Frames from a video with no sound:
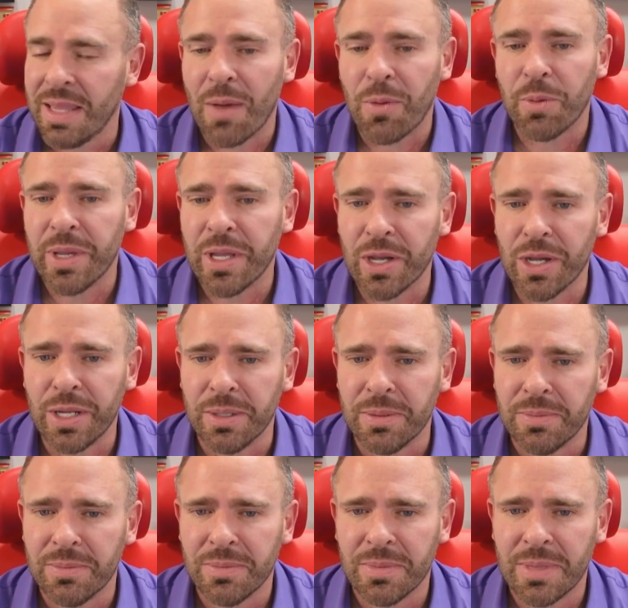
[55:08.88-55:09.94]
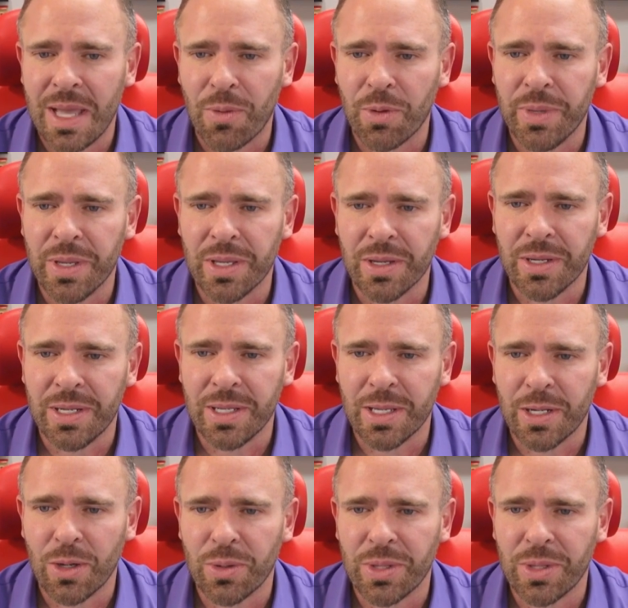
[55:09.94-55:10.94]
That would be good. That would be good.